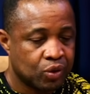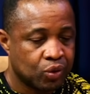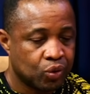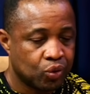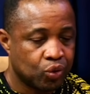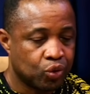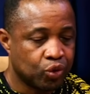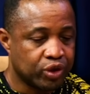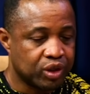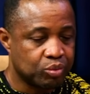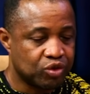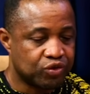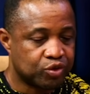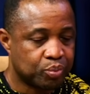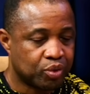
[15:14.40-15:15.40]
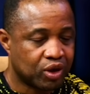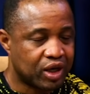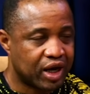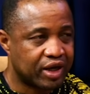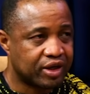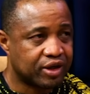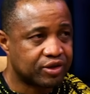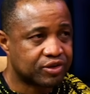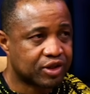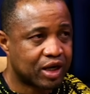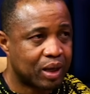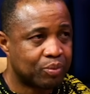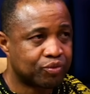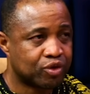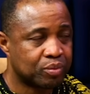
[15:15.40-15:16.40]
Who removed Bola Ige's
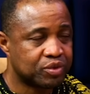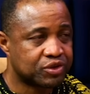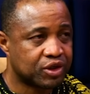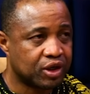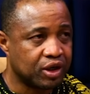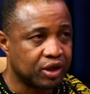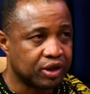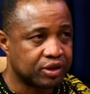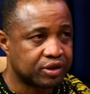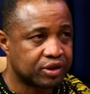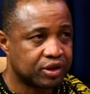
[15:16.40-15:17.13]
cap from his head in